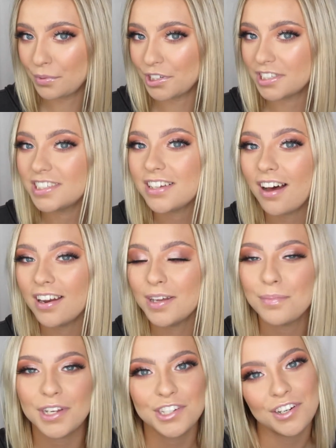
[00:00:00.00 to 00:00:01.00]
look done,
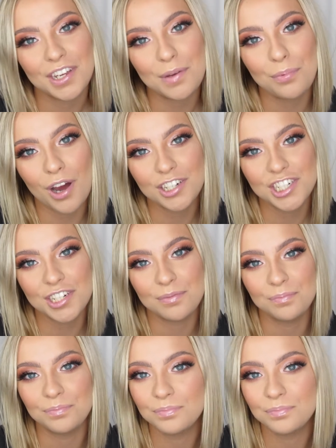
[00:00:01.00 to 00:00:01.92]
make sure to keep watching.